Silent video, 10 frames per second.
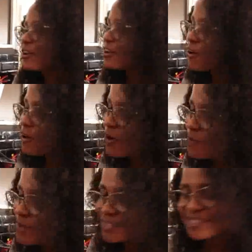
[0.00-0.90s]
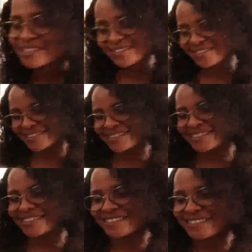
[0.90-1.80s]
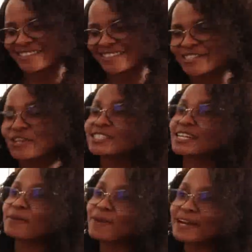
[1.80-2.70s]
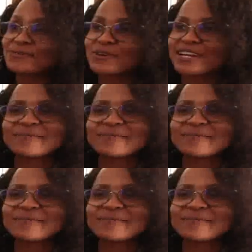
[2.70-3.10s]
no comment. Not in a bad way,